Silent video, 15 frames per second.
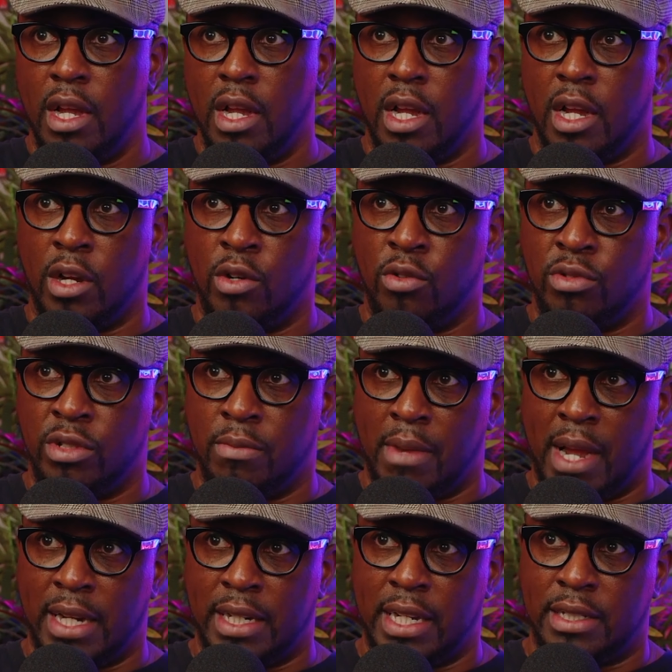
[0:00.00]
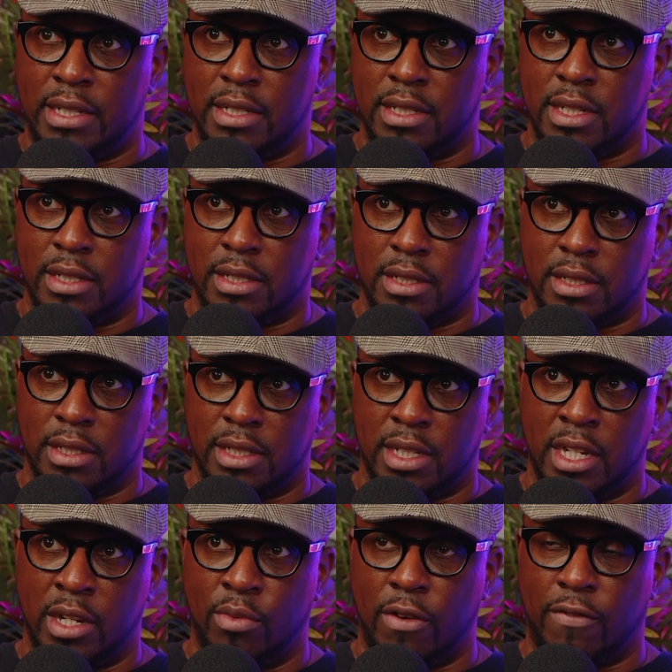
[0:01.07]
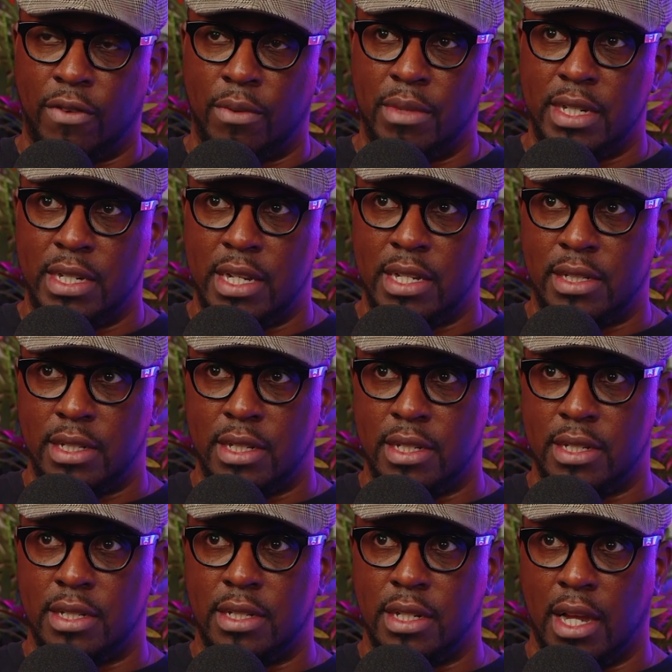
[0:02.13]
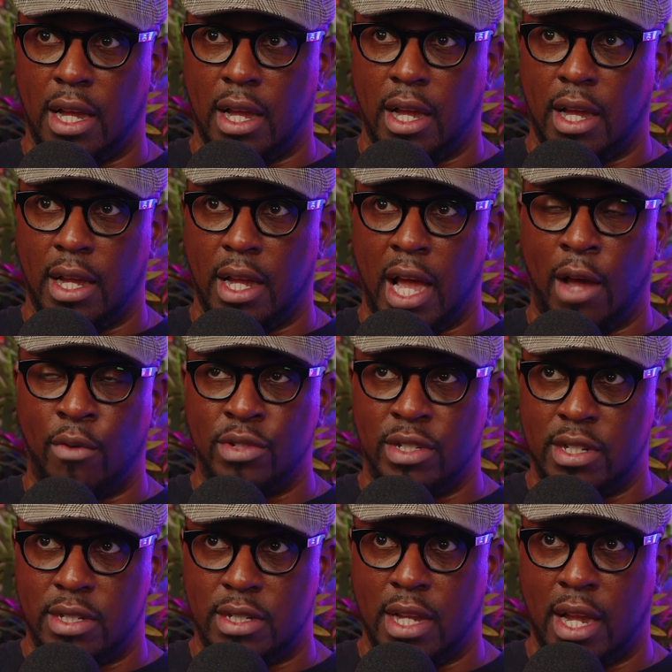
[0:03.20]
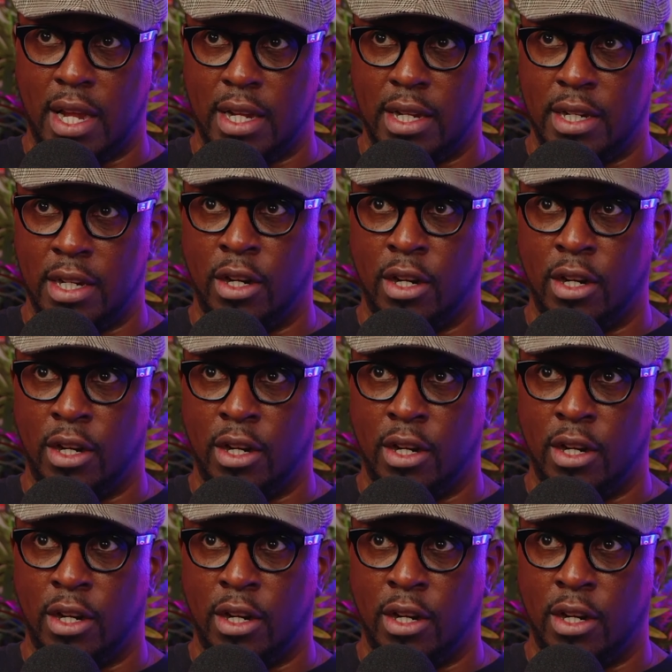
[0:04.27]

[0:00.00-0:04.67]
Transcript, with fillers: and who you may need to just deal with from a distance. I would just say,